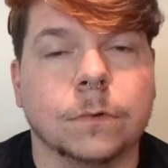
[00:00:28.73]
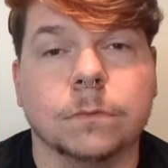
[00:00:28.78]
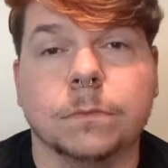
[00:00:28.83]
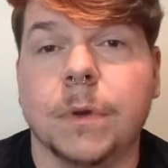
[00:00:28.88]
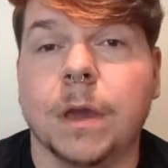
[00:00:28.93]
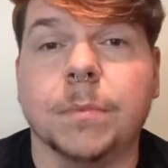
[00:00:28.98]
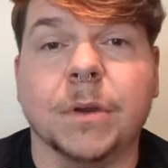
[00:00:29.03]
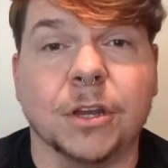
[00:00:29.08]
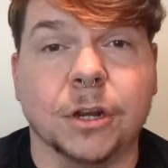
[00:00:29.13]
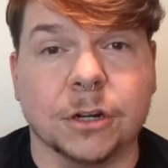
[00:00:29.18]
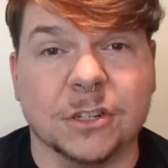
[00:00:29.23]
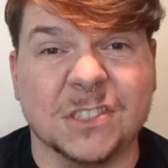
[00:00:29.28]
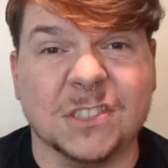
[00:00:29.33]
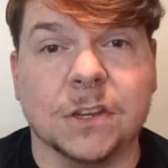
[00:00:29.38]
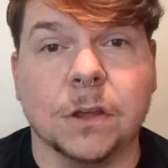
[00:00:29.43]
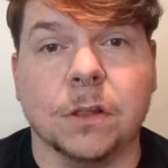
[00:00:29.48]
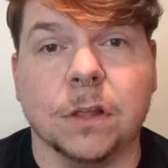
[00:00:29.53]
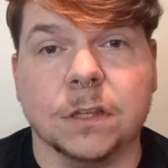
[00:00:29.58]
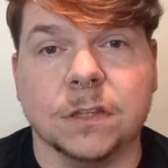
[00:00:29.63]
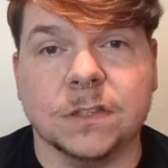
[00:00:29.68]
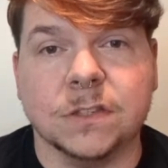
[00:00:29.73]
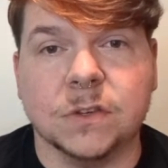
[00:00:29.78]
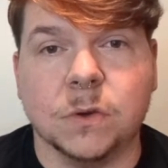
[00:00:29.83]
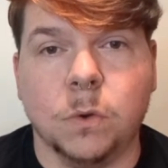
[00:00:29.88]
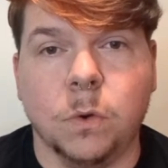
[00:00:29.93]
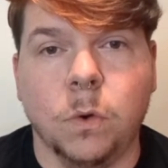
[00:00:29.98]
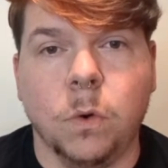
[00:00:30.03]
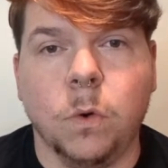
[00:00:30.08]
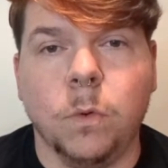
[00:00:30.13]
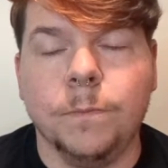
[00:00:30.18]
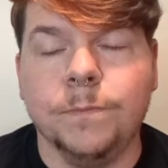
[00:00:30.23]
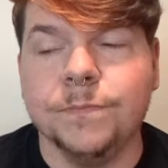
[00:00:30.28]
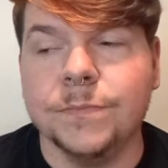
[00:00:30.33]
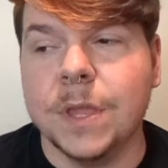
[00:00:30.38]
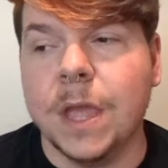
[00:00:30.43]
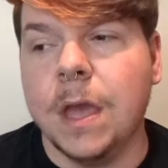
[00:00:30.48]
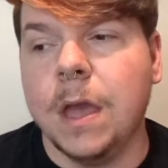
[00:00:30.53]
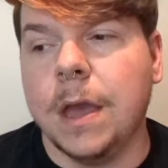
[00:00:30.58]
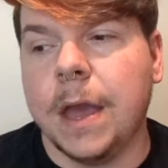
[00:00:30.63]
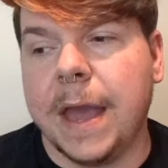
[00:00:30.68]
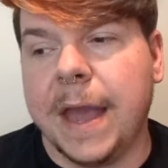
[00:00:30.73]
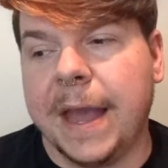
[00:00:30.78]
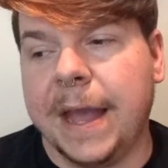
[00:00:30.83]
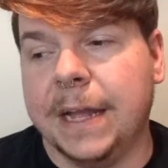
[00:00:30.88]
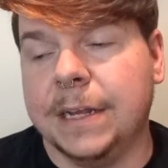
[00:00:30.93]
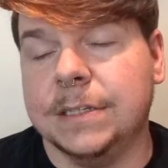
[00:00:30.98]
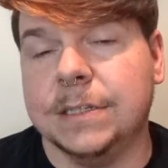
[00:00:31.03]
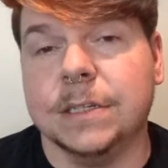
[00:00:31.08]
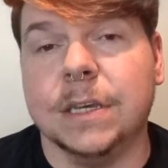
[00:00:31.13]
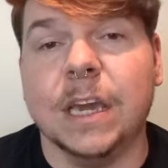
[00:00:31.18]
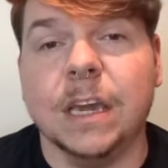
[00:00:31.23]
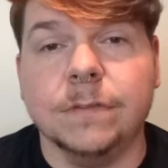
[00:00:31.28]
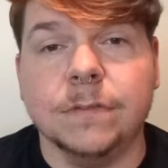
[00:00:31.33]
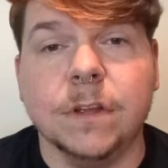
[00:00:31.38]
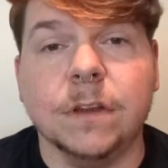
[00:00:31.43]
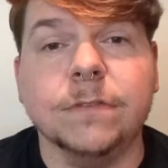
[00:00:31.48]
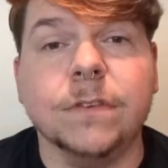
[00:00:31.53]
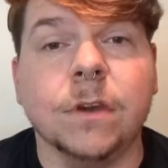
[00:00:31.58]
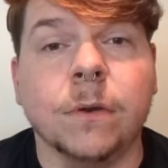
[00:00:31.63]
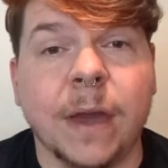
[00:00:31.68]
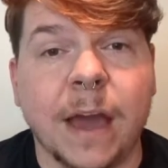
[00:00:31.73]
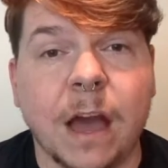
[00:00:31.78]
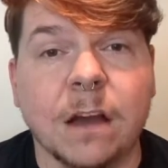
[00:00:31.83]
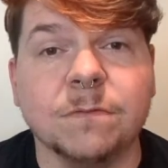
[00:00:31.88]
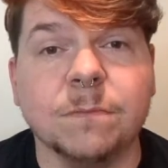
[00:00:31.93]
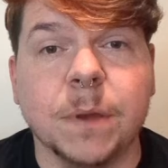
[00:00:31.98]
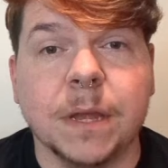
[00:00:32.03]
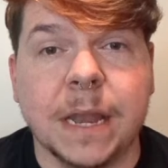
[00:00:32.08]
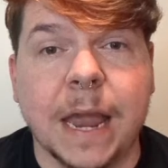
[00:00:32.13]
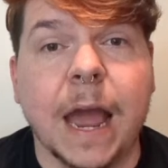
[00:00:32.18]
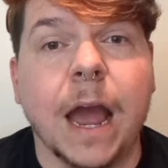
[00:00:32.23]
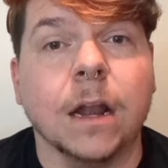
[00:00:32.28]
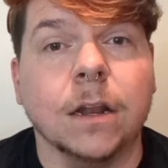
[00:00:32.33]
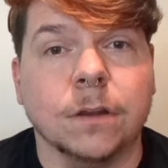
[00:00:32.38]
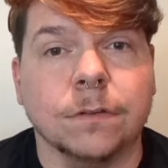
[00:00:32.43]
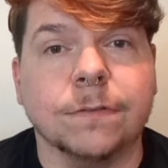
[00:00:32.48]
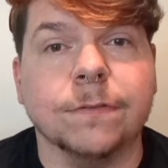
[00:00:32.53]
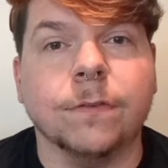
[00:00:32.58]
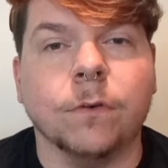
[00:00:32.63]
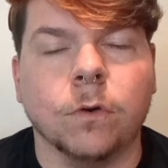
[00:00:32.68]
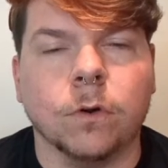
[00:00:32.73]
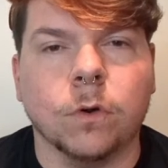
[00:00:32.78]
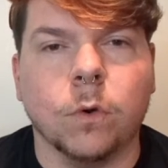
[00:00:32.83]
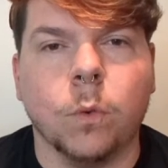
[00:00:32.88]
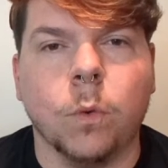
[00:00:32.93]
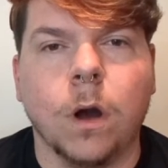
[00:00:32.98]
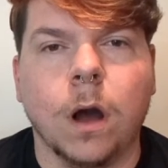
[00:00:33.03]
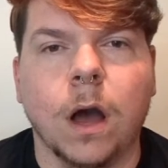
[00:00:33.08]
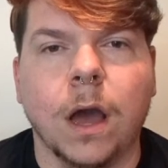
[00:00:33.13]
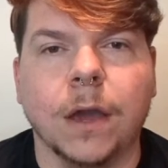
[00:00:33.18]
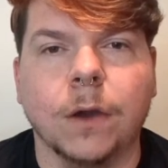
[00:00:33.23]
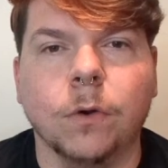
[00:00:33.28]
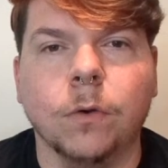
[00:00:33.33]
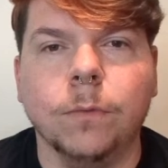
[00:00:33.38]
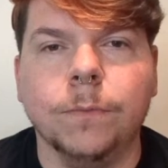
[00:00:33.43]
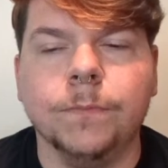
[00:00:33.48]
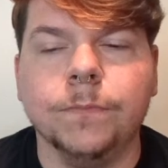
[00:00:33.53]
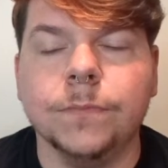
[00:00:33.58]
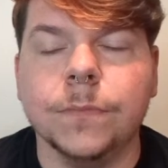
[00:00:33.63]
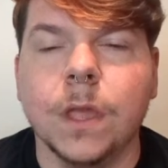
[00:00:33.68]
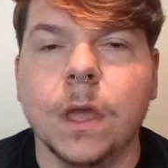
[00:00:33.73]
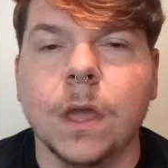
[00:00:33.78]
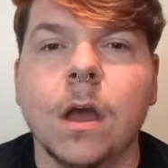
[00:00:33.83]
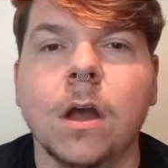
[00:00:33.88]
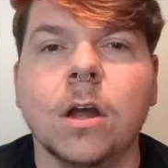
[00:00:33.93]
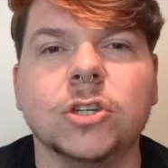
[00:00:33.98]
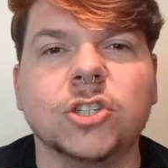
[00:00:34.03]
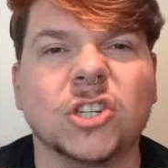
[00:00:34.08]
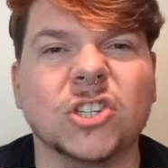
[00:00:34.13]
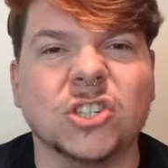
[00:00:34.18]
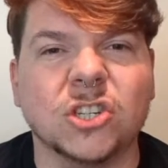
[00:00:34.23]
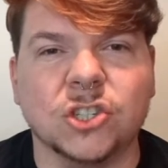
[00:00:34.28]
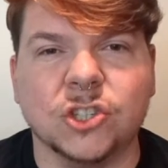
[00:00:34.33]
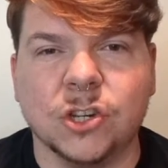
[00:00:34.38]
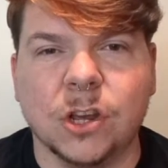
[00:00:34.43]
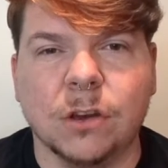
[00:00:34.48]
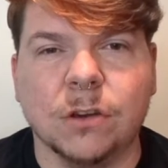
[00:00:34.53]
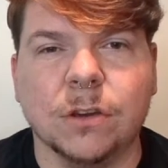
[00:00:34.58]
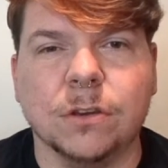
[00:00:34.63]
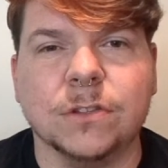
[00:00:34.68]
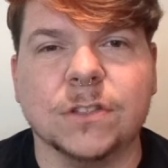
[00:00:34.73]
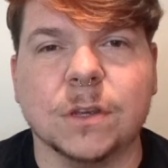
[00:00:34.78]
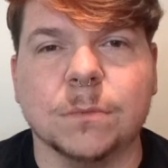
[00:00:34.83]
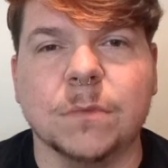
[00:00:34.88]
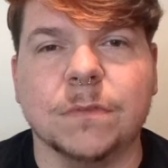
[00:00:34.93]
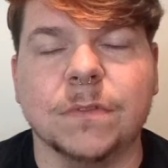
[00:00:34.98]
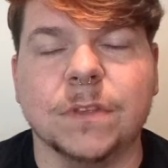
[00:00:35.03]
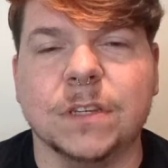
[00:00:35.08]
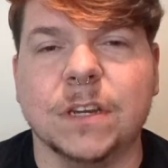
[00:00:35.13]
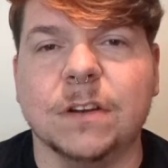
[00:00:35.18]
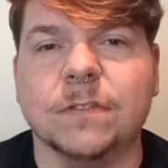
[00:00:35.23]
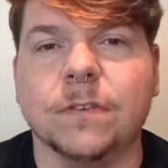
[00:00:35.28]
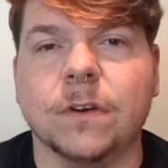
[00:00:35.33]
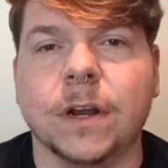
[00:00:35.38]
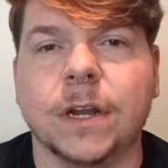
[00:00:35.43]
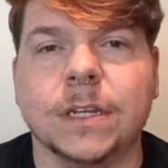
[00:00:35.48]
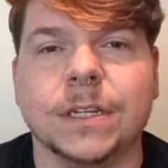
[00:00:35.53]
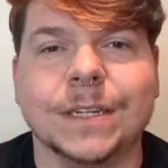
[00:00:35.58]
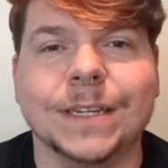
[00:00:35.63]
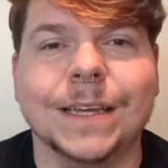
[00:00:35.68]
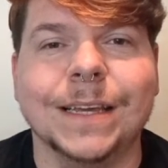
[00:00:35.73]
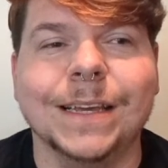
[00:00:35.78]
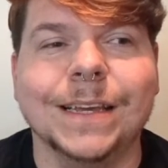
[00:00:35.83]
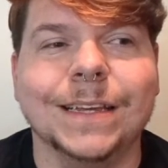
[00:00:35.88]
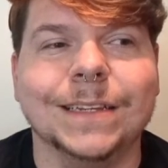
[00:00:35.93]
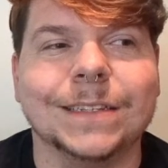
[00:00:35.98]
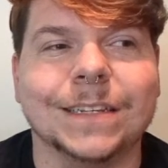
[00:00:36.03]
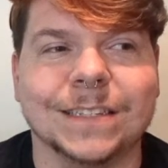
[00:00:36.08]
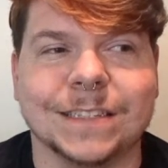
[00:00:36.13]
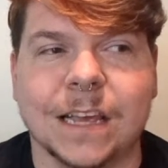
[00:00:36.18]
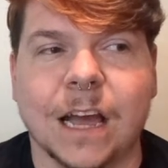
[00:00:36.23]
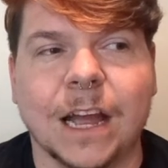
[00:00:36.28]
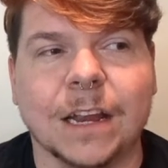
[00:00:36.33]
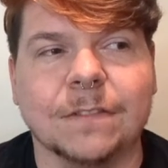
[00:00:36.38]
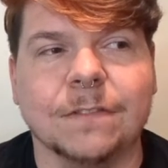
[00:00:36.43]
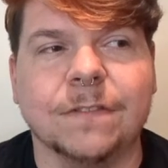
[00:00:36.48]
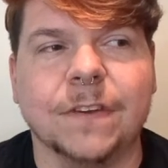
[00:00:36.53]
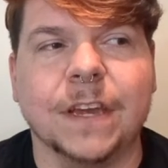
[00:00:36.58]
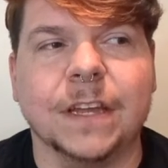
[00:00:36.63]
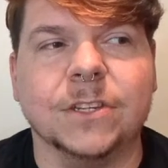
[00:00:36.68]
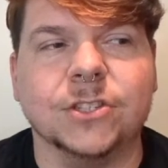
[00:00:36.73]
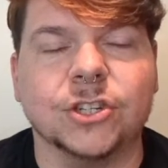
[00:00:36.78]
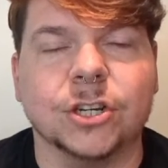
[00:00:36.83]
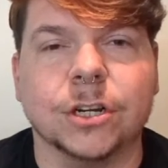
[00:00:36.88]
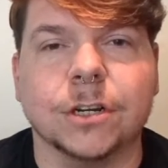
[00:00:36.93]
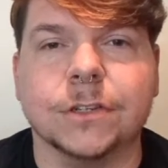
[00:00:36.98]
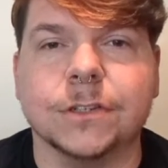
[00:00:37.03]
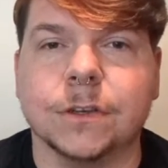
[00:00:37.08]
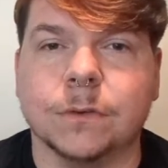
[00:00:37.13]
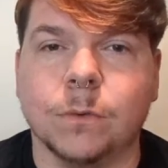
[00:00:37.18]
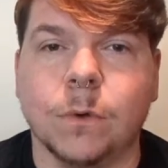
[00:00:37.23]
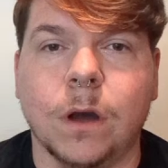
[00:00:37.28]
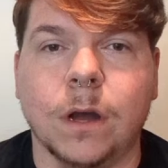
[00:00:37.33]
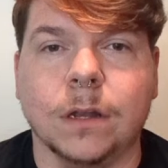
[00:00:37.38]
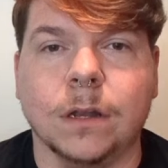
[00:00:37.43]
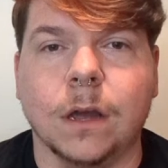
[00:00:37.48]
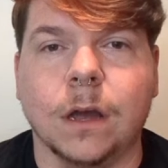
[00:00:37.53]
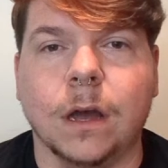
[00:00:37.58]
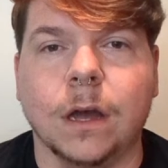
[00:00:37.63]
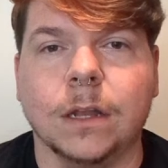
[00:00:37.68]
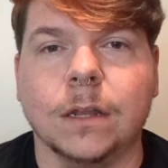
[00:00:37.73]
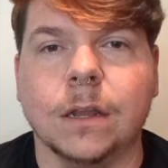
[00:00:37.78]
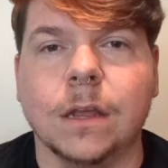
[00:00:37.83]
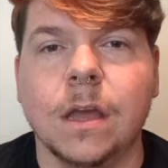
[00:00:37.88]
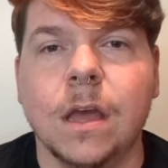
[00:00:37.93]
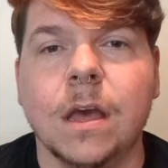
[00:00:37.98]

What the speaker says: Maybe you're still in school, and even if you have been at it for a while, just to show you some of the different design features and whatnot.